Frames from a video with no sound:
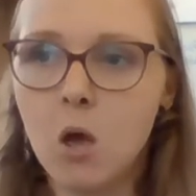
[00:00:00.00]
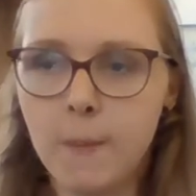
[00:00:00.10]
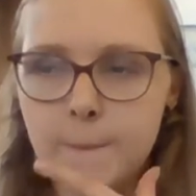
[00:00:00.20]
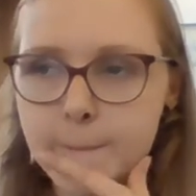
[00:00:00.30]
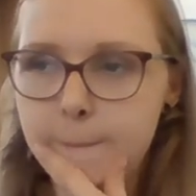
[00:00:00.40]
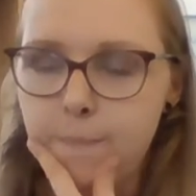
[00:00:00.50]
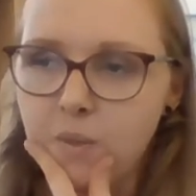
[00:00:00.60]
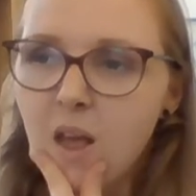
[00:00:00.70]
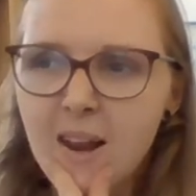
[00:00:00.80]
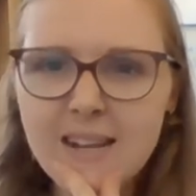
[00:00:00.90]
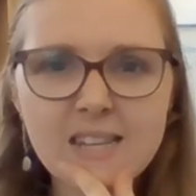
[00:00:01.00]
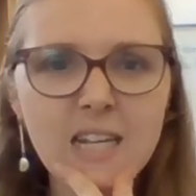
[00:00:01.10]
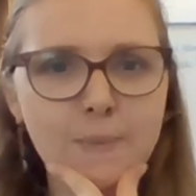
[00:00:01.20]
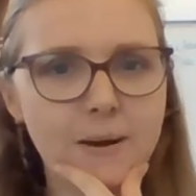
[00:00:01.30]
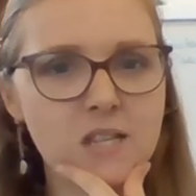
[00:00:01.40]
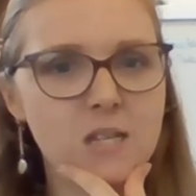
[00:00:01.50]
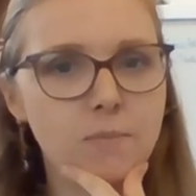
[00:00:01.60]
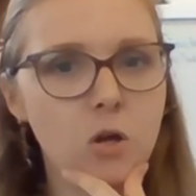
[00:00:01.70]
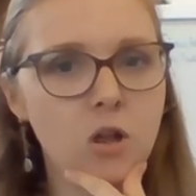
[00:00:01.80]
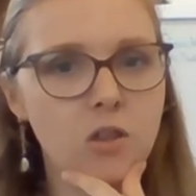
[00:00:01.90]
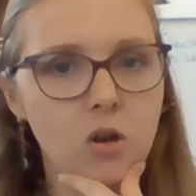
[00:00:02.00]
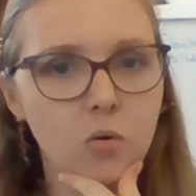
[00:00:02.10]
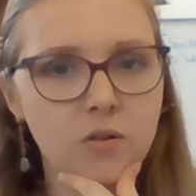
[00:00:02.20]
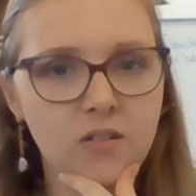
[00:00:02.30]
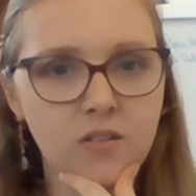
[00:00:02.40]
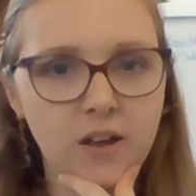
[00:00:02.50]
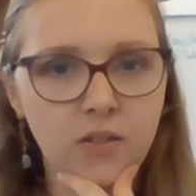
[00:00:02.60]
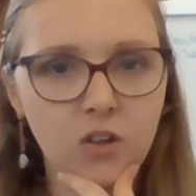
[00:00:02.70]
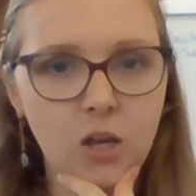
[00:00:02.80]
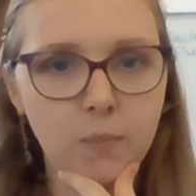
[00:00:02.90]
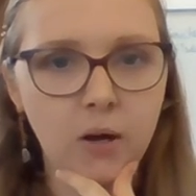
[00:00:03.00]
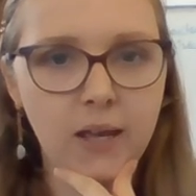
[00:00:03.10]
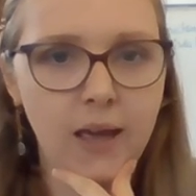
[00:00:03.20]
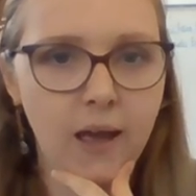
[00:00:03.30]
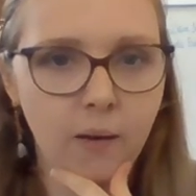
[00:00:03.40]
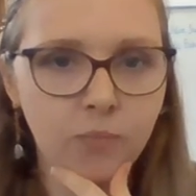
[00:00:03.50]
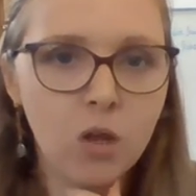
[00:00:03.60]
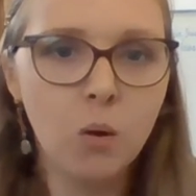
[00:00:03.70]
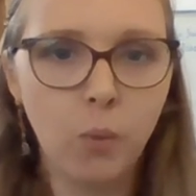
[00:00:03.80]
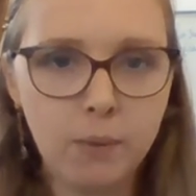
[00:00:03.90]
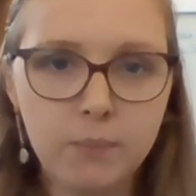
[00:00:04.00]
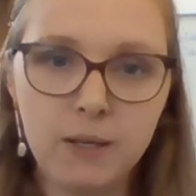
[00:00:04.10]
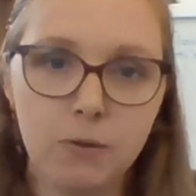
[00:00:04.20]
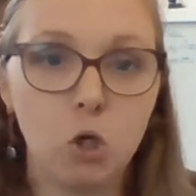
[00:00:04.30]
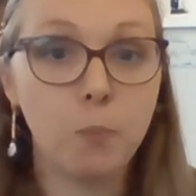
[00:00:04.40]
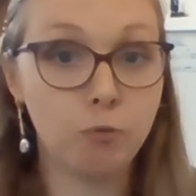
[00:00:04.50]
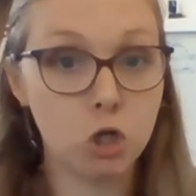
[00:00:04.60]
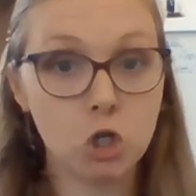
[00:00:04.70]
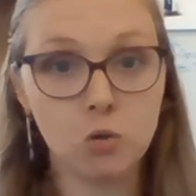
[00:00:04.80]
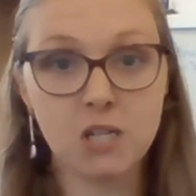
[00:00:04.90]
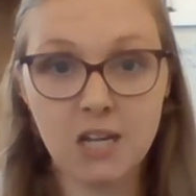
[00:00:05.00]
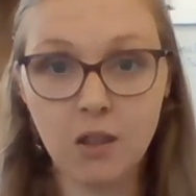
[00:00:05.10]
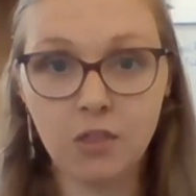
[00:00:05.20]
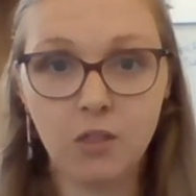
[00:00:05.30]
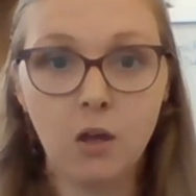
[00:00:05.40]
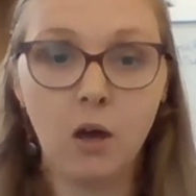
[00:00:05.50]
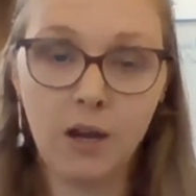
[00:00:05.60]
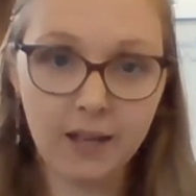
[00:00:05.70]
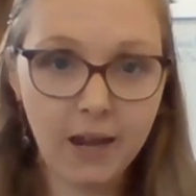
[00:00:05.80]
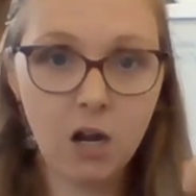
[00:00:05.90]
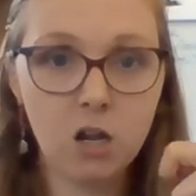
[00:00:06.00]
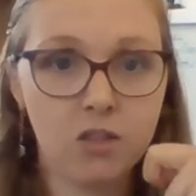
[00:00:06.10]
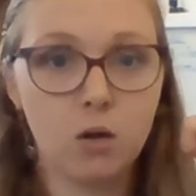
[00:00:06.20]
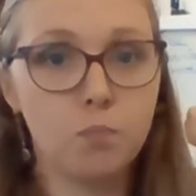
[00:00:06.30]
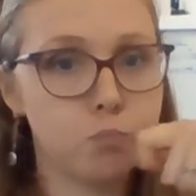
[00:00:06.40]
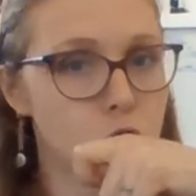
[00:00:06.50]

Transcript: Let's think about some other noises then that you might hear. When maybe you brush your teeth, and again another